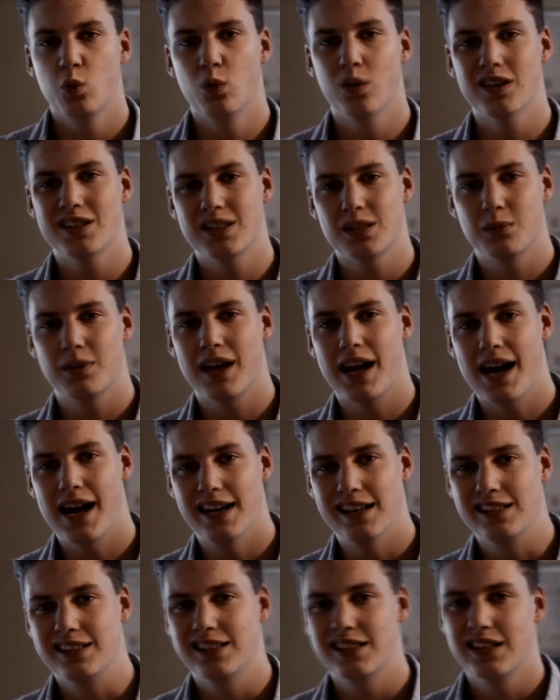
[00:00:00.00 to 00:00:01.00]
What's up
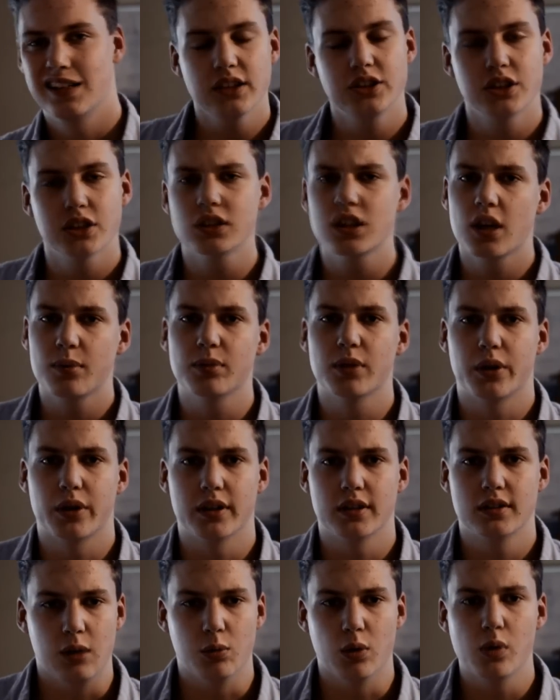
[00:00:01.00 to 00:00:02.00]
guys? I just
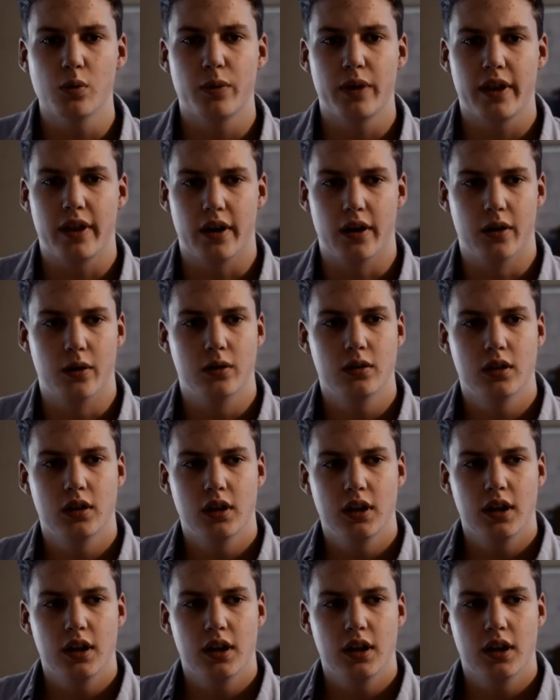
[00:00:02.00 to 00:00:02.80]
uploaded one video